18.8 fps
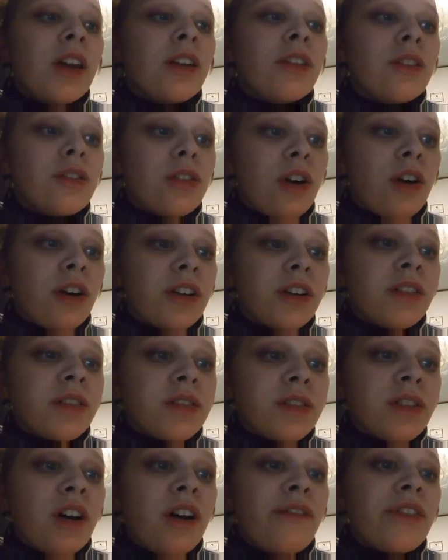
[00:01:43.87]
in the
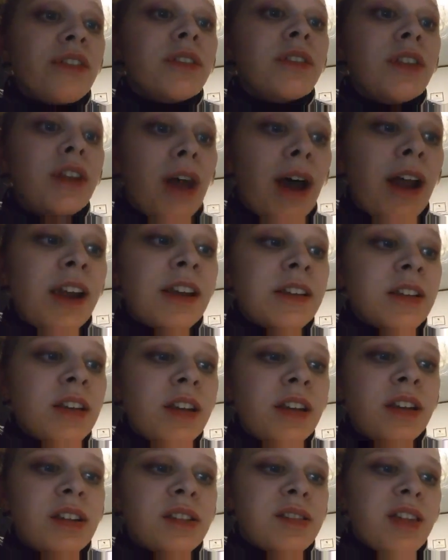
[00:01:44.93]
darkest of the night?
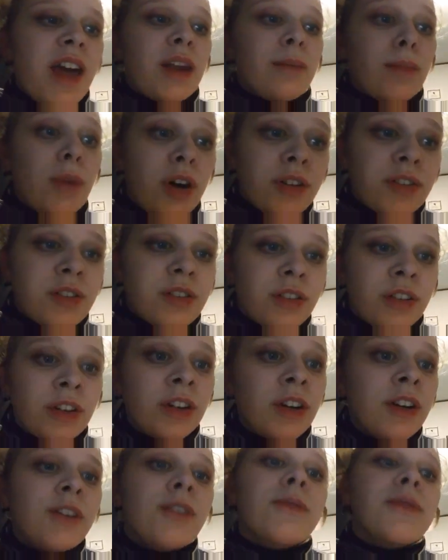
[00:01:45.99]
Is that a
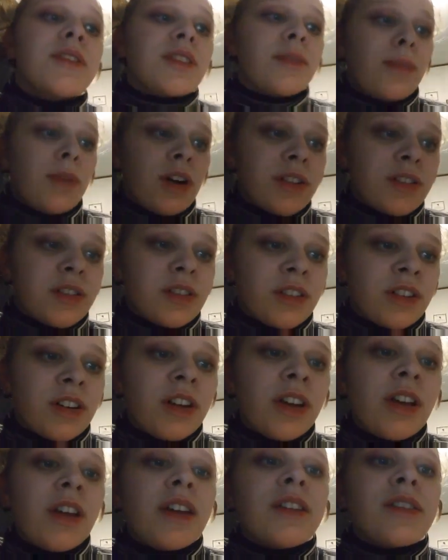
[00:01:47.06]
monster? Who is the
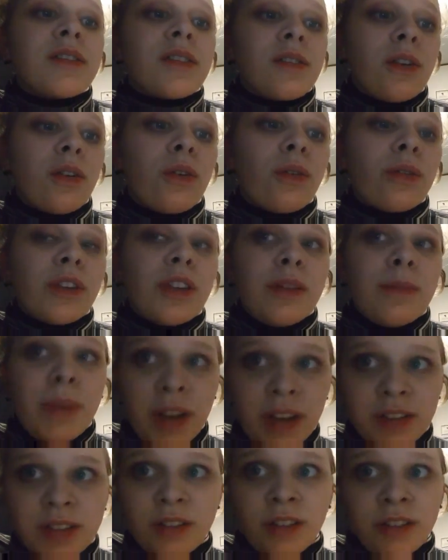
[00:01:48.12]
monster? Is it only
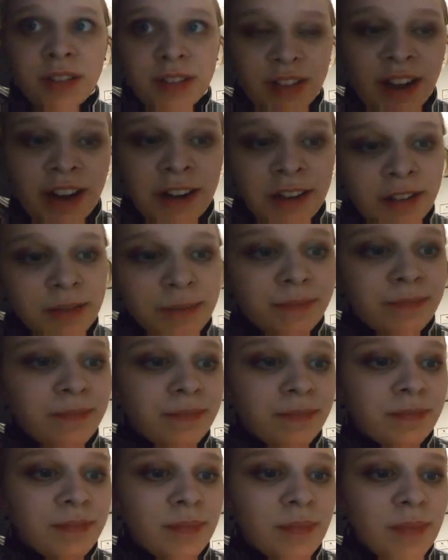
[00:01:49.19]
based on sight?
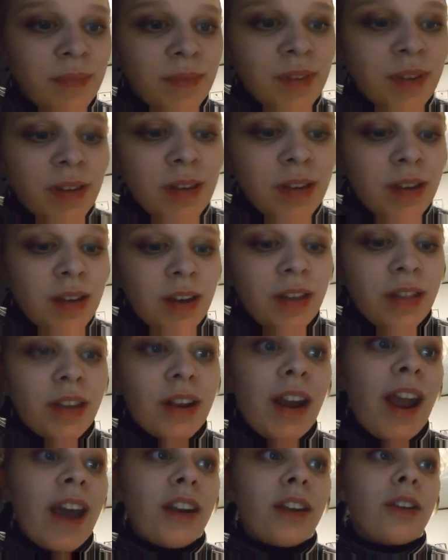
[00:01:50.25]
And then
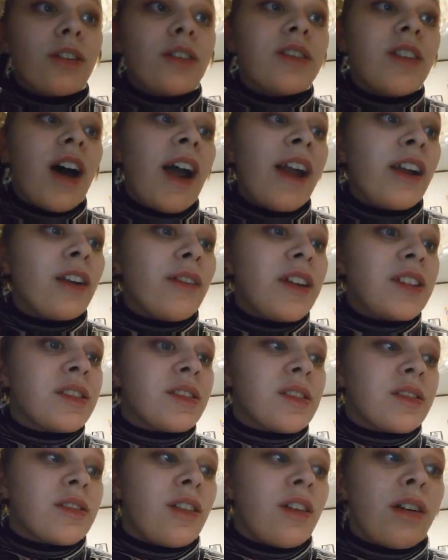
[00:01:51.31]
I had an entire rest
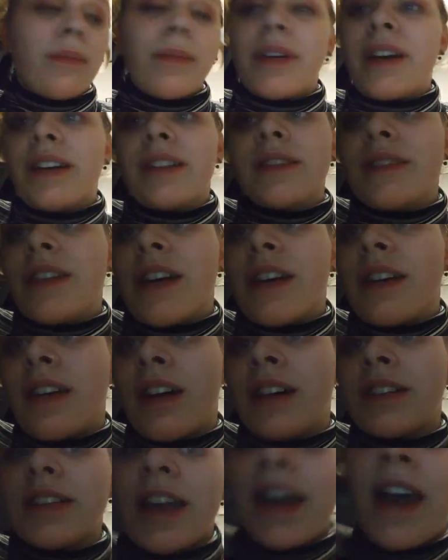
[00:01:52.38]
of the song, but I decided not to